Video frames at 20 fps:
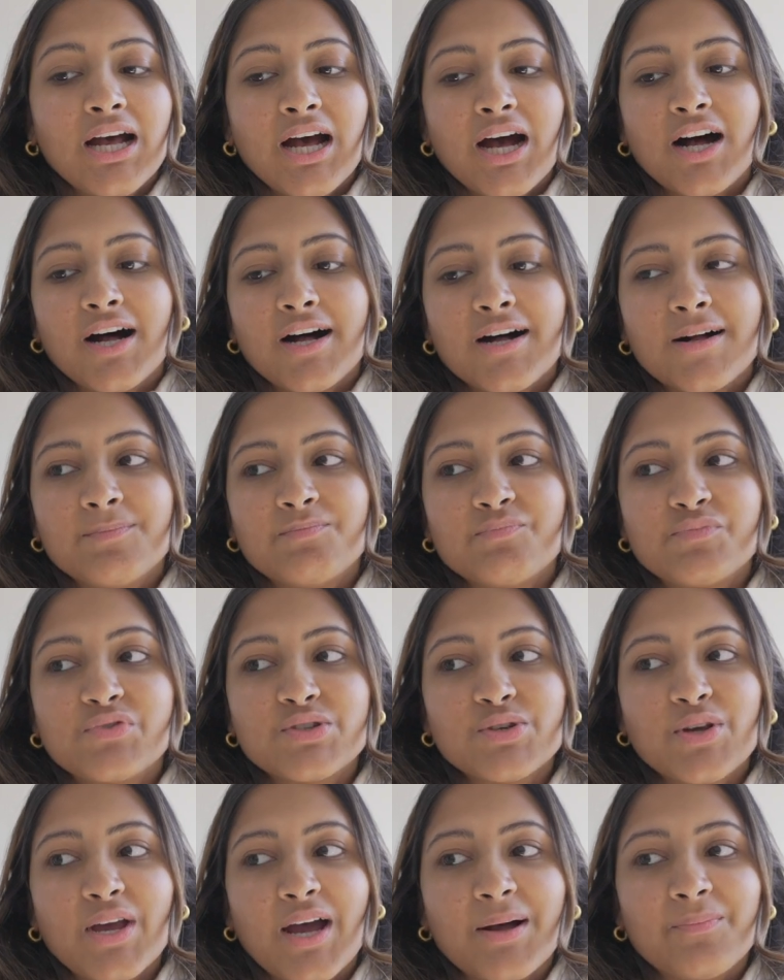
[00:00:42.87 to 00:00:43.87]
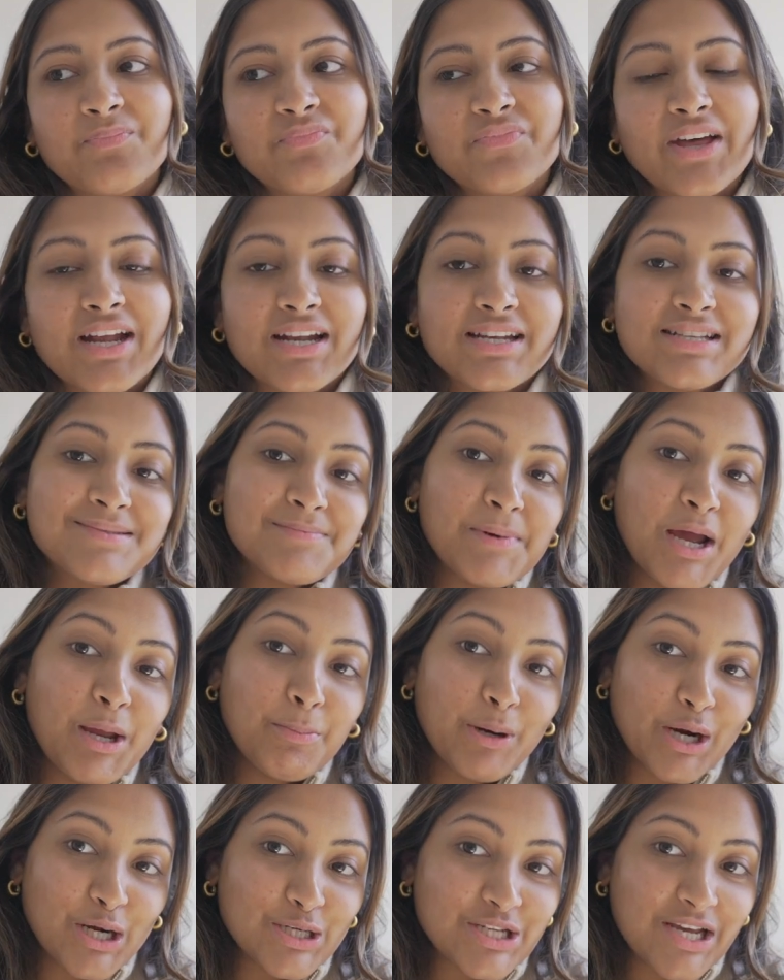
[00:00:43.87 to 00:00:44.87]
Um, so yeah, that is my
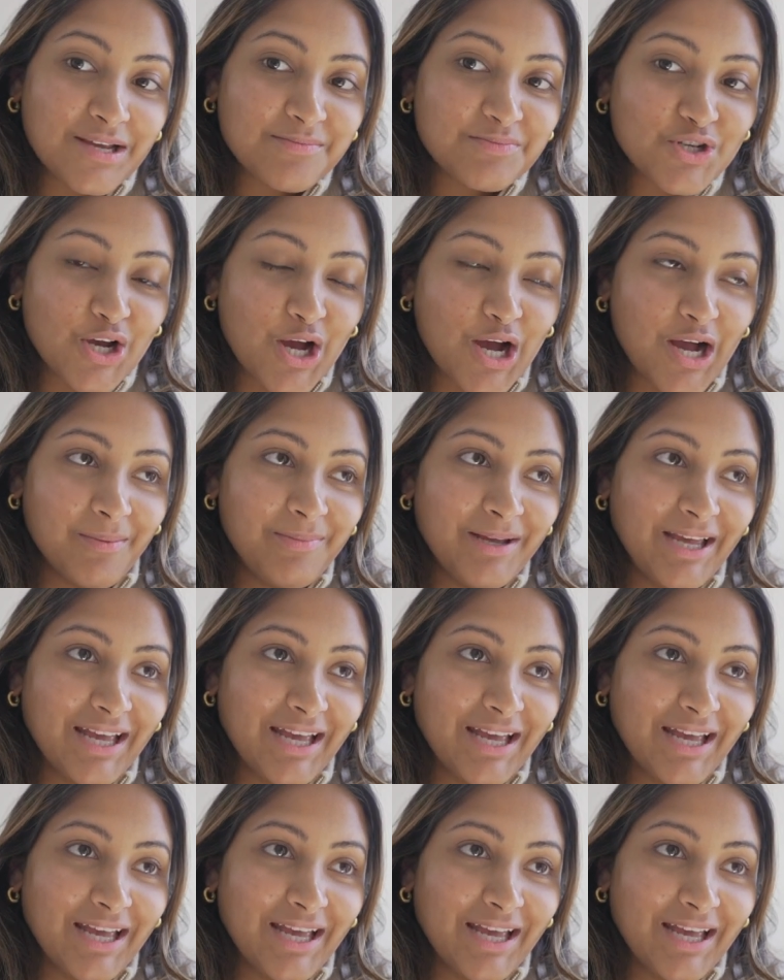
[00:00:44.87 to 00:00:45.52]
part-time job.